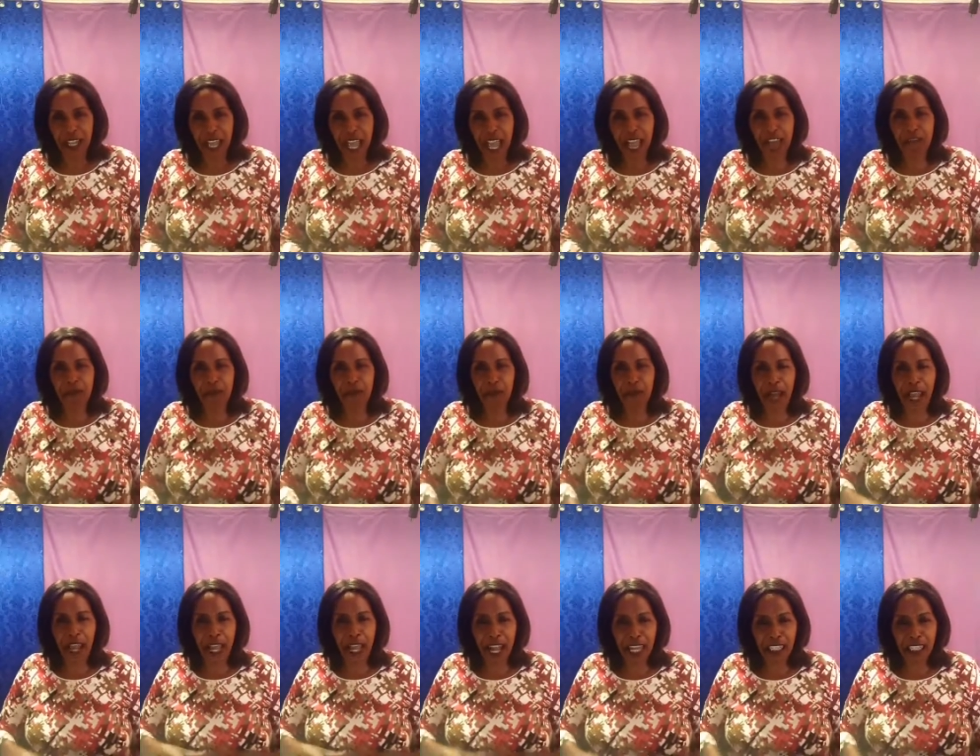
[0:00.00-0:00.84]
And
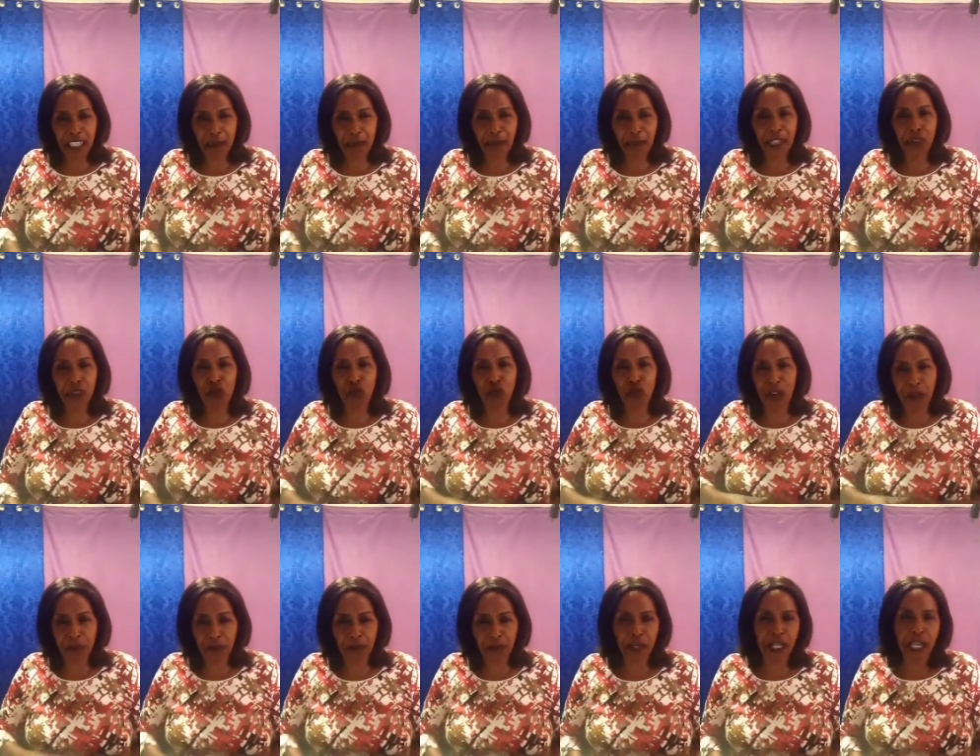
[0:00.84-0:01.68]
my husband to
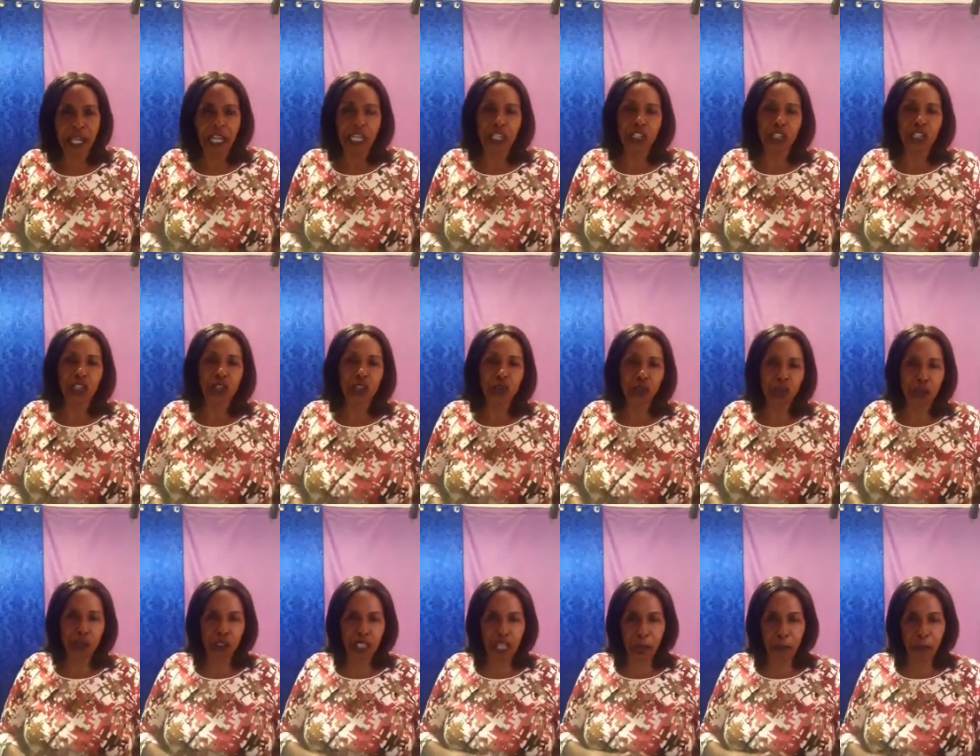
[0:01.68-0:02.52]
love me. Do you
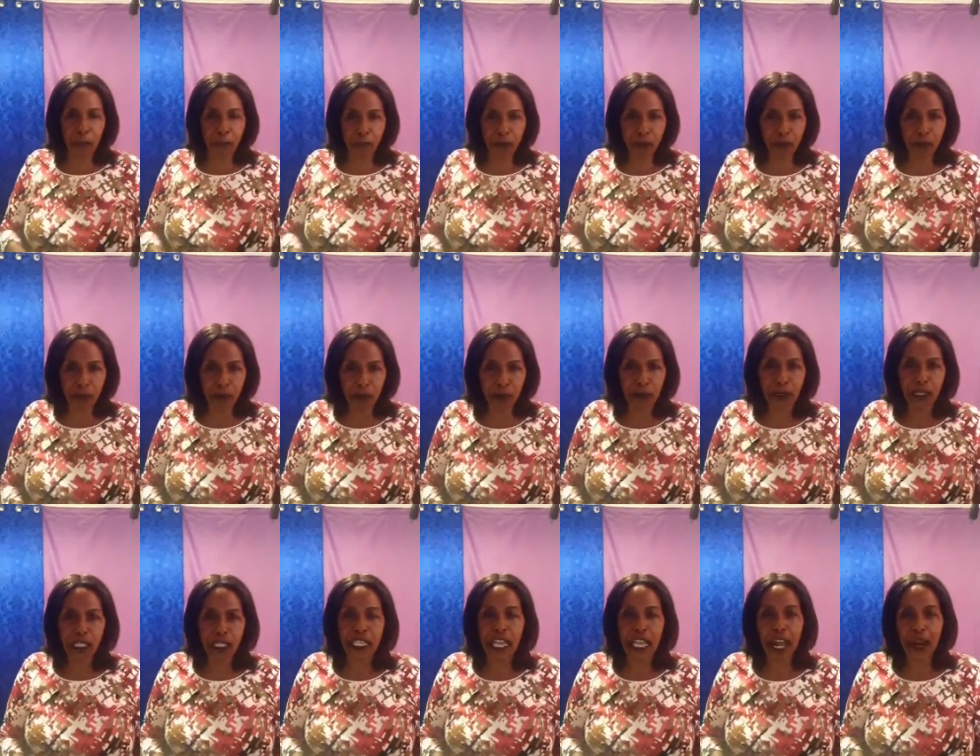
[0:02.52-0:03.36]
know some people
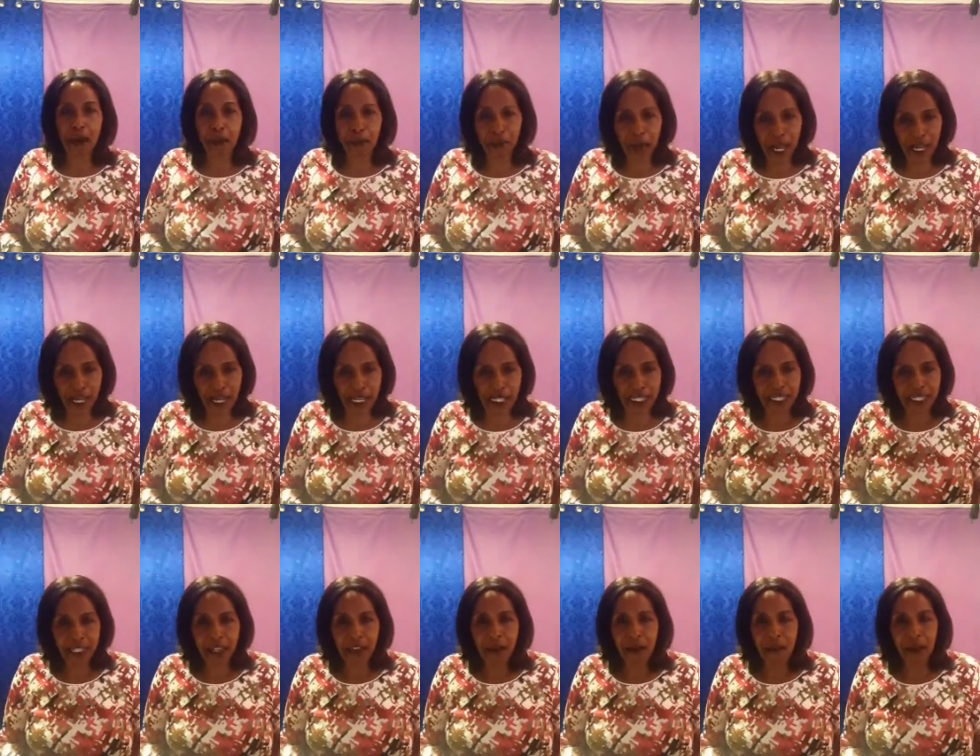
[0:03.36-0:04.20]
they are
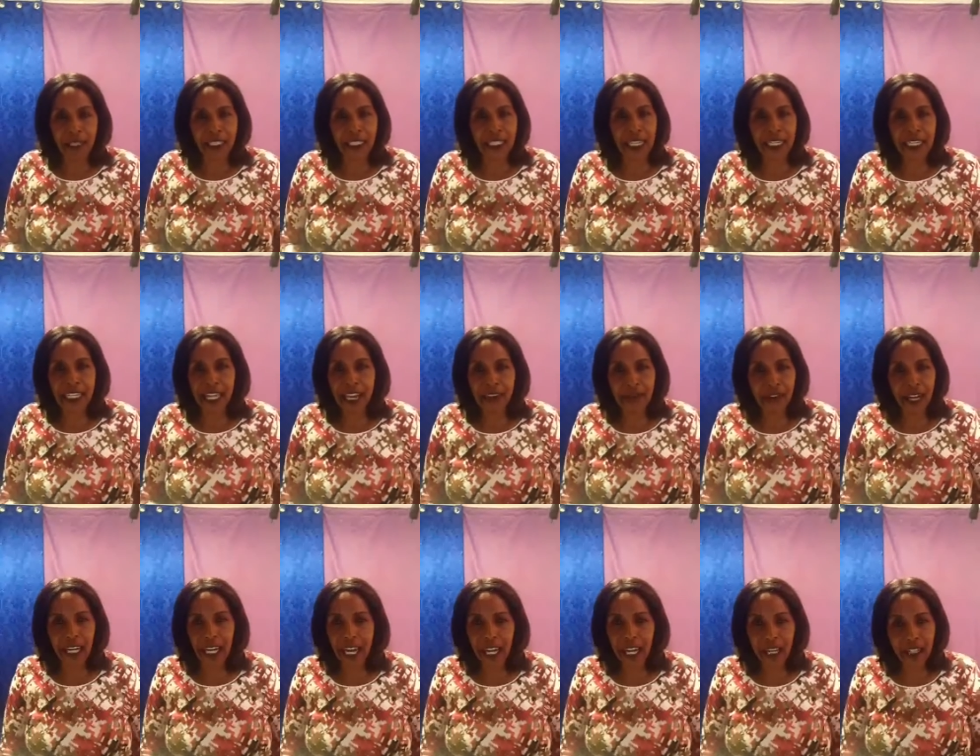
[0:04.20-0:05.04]
married, but they
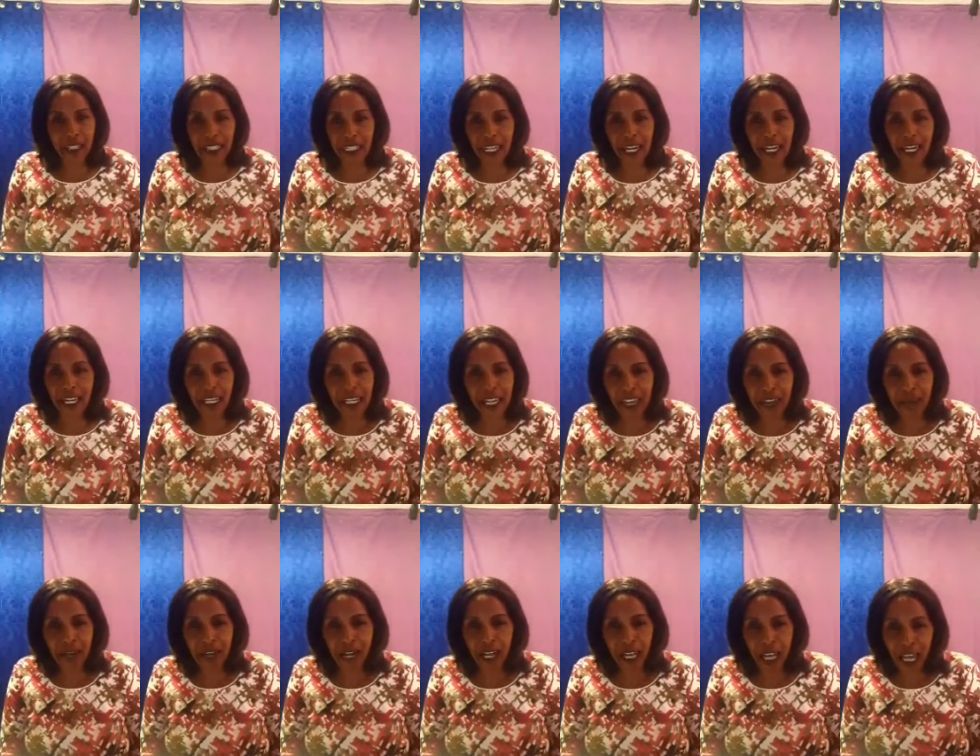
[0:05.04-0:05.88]
never they
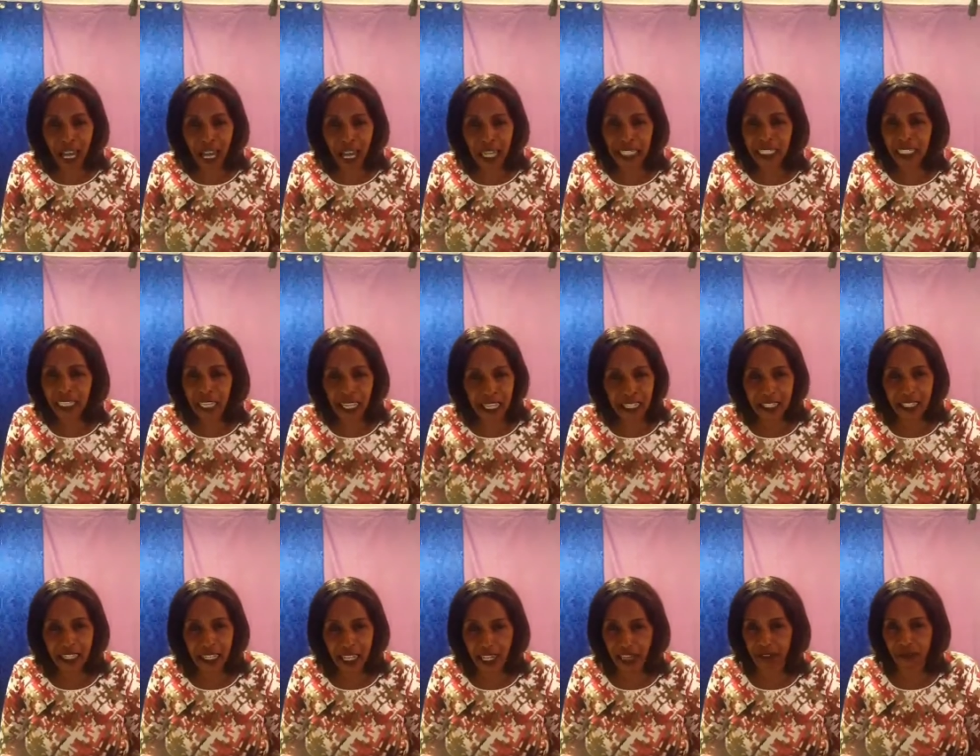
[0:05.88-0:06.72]
never had
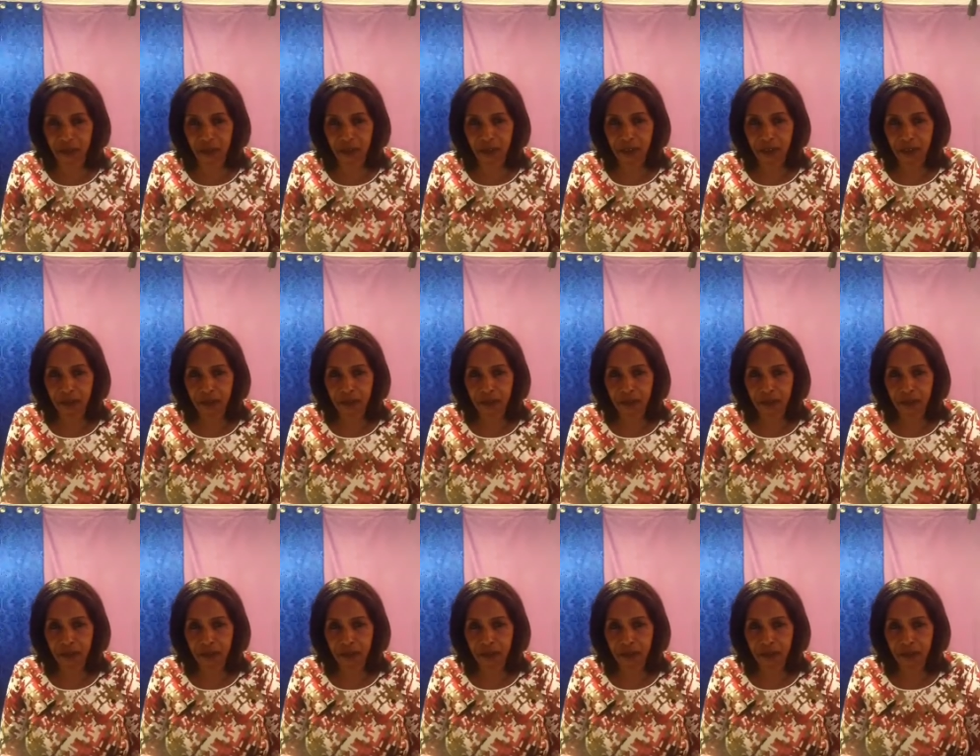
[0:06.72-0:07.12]
any love.